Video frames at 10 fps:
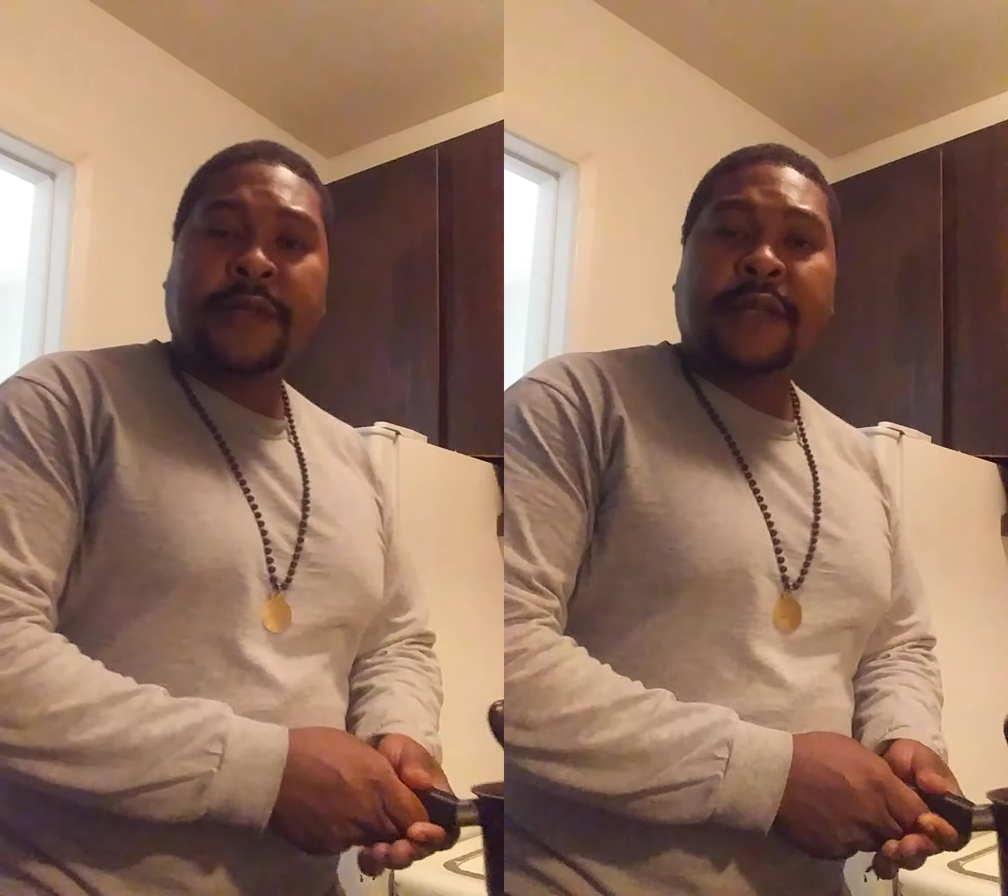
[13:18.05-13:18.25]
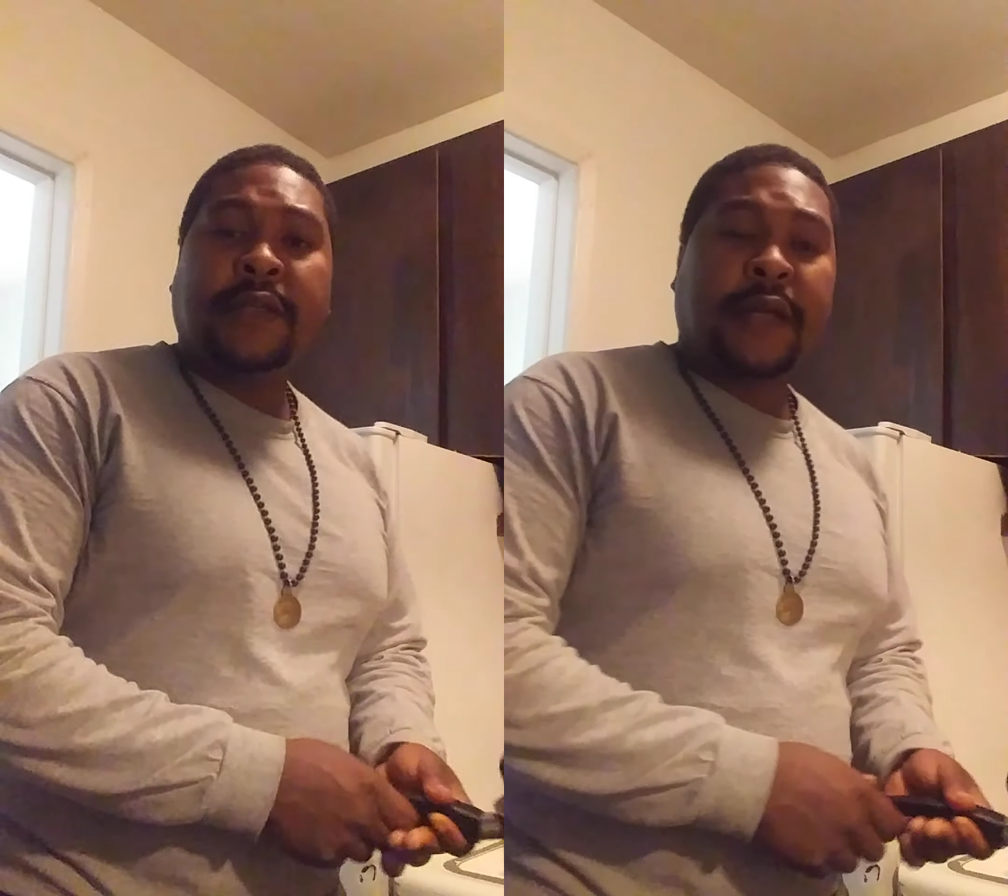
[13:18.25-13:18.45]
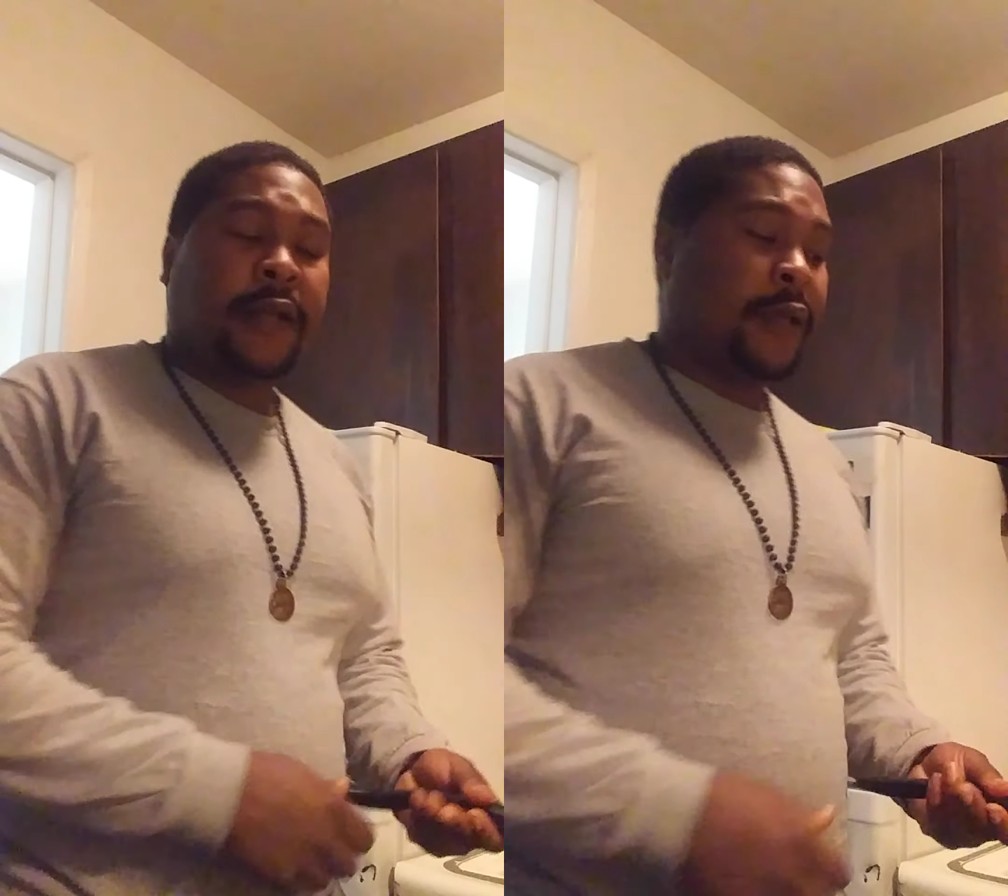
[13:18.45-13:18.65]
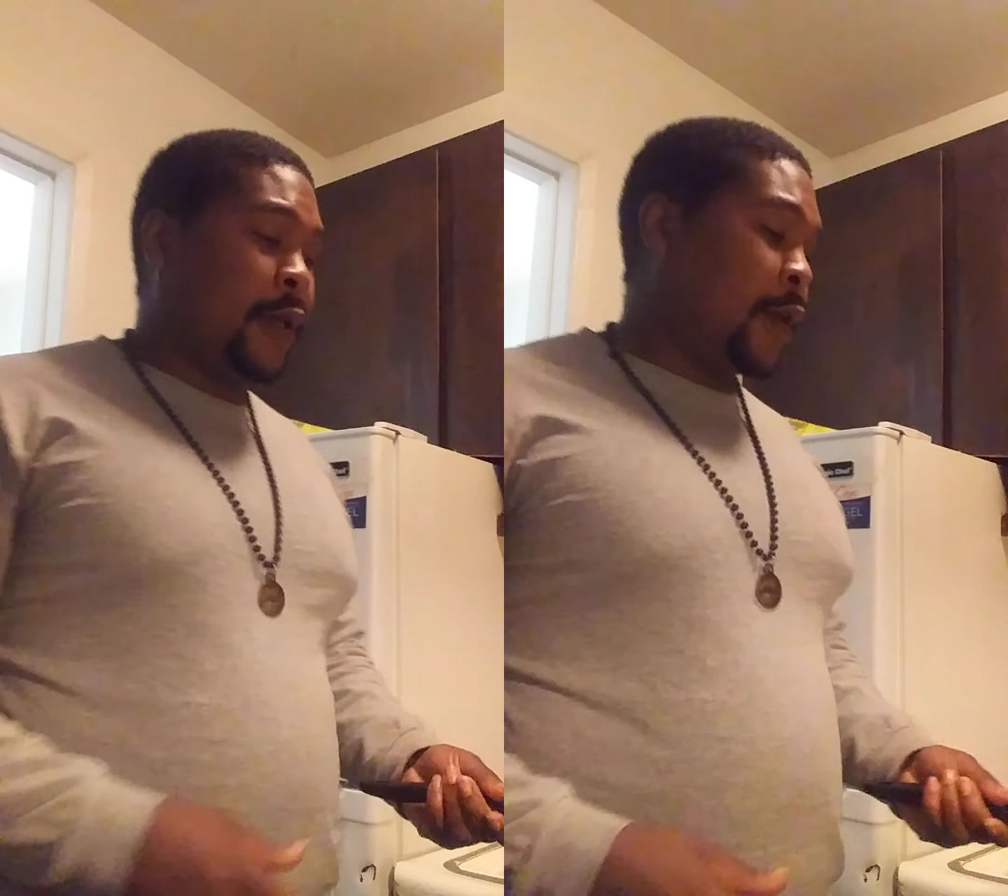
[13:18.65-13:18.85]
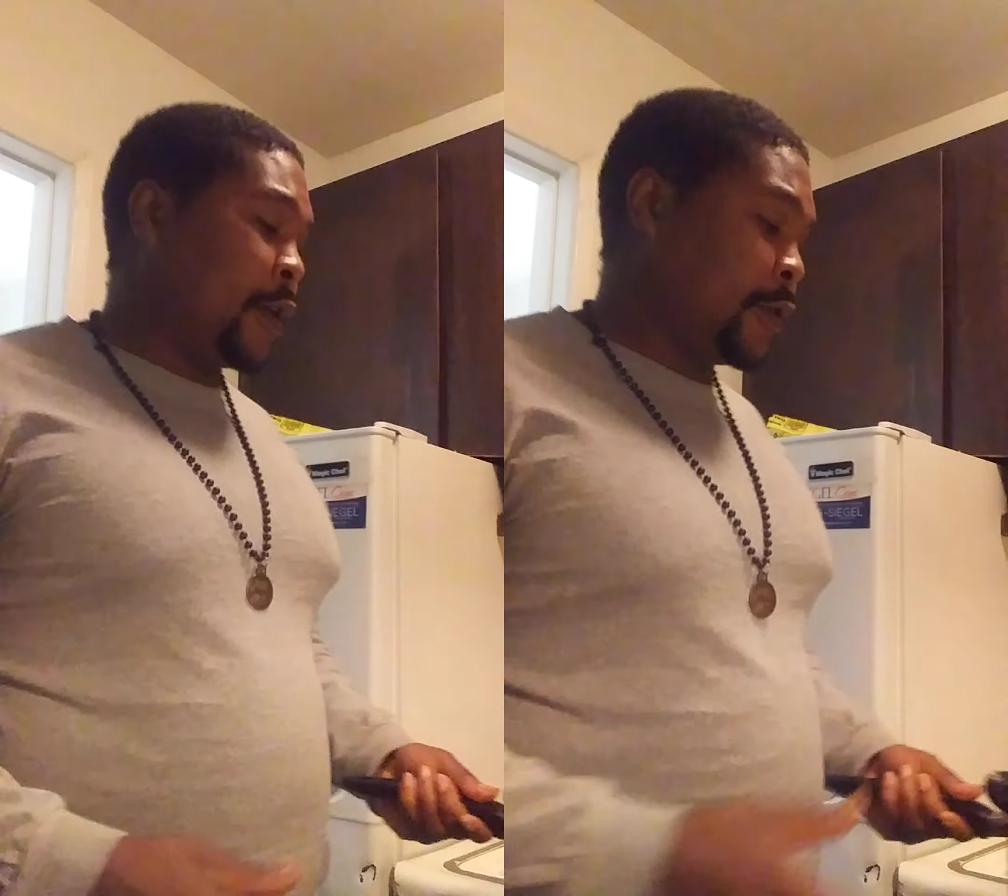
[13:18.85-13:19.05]
it is out of
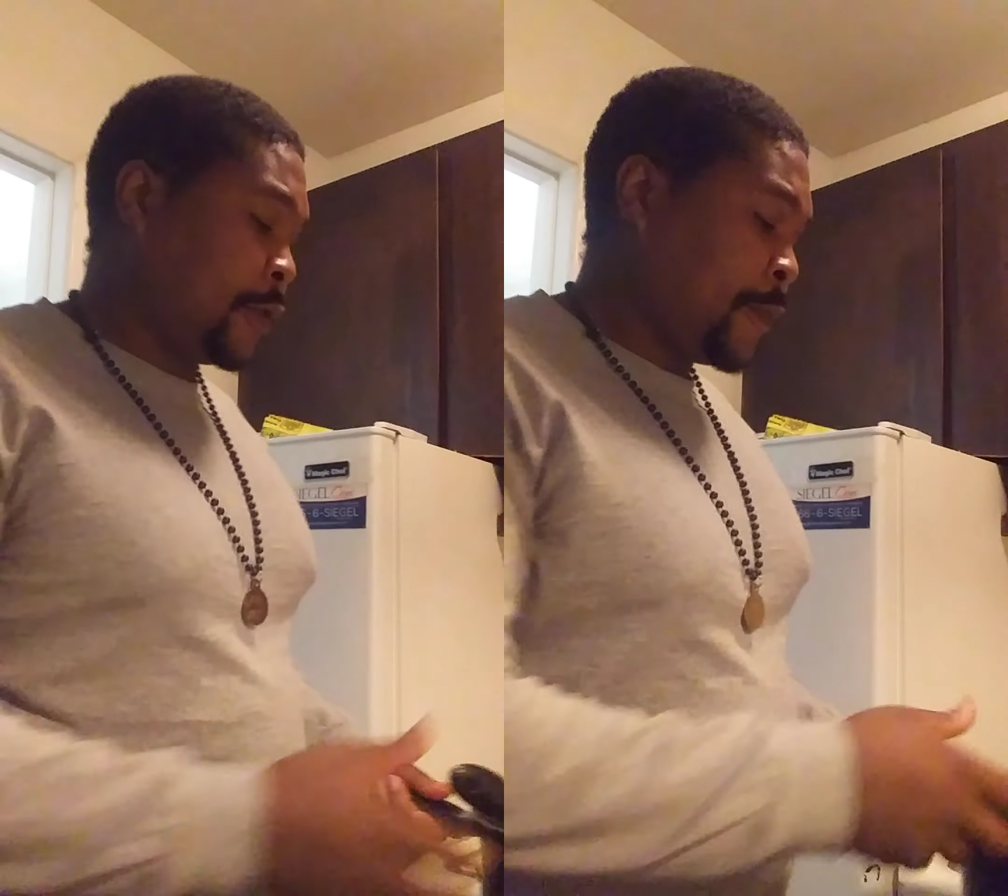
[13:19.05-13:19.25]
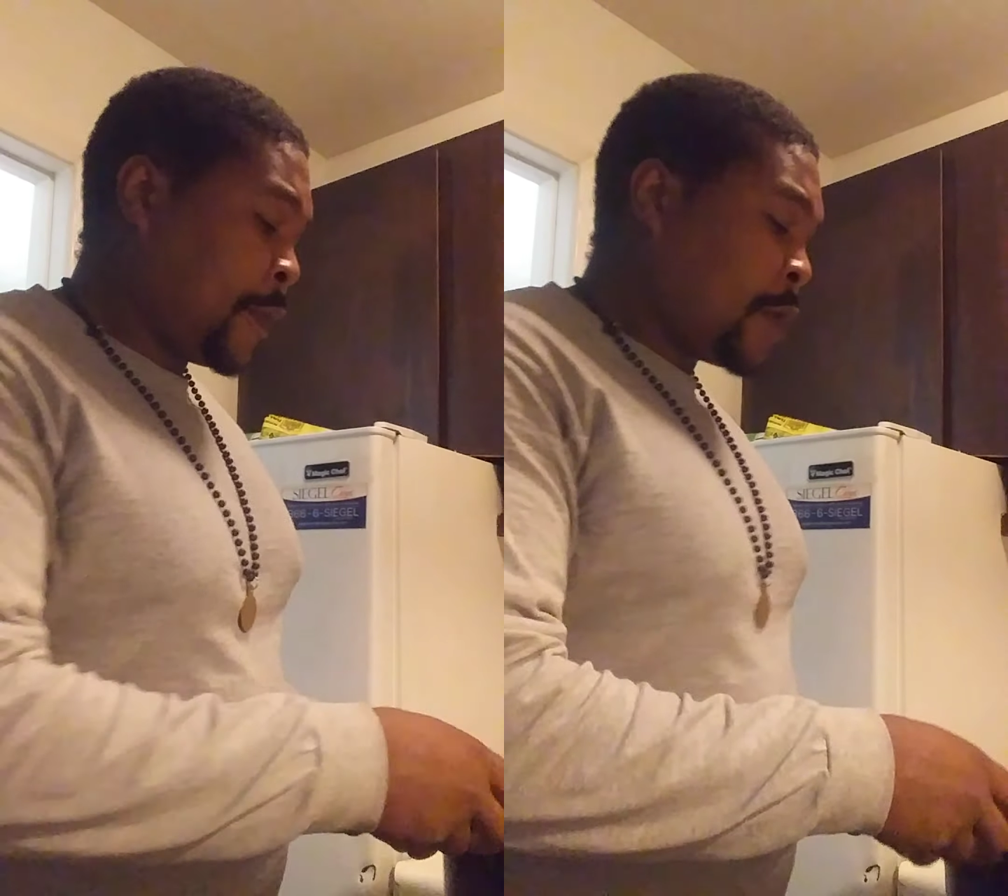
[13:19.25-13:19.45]
your hands.